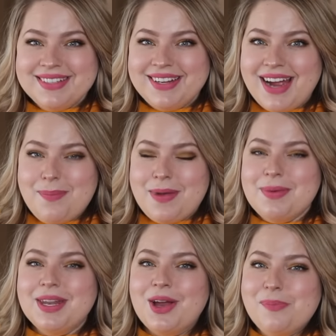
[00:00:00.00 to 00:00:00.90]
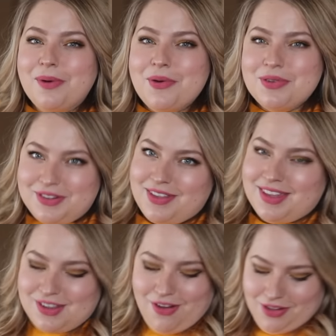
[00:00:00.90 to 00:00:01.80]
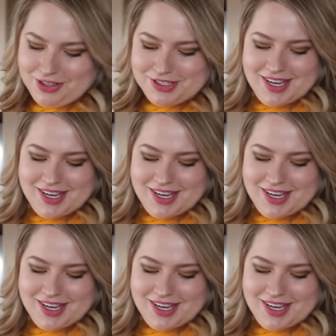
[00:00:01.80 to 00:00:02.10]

crap, I'm gonna go broke during this haul, aren't